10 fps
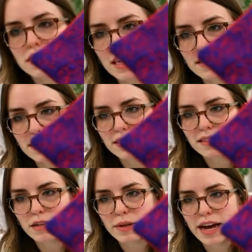you guys can
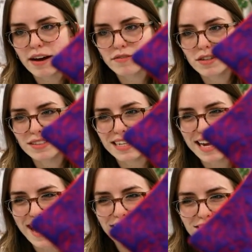see we have those
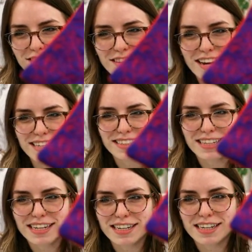diagonal lines
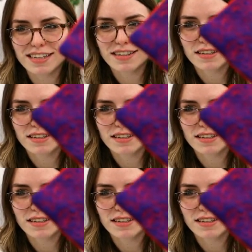here.